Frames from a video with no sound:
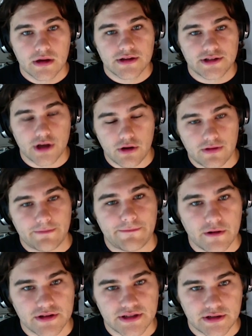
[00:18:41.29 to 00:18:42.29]
So the
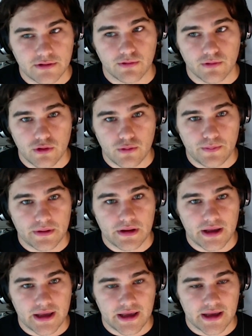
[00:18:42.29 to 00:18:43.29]
first group
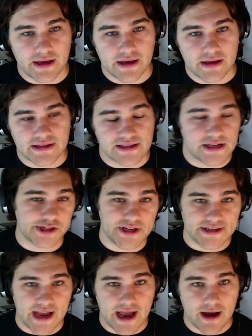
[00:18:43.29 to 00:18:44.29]
is essentially
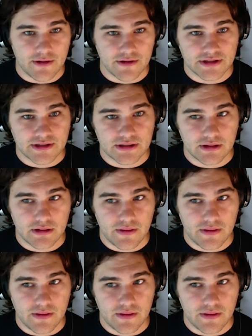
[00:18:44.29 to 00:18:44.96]
DAOs